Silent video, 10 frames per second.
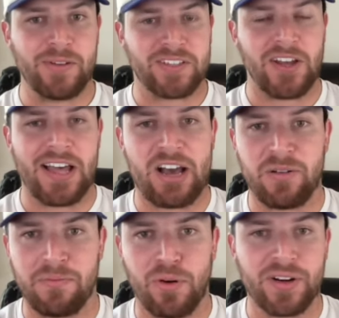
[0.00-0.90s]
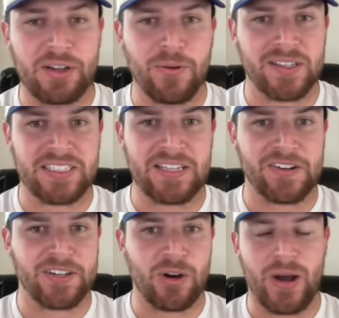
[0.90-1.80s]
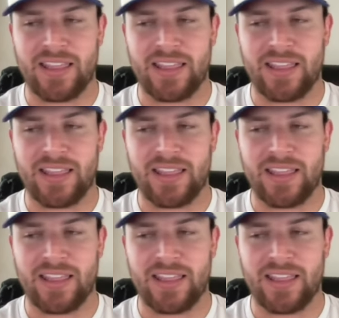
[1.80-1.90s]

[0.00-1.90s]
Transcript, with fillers: We saw how important he was a year mm-hmm. ago.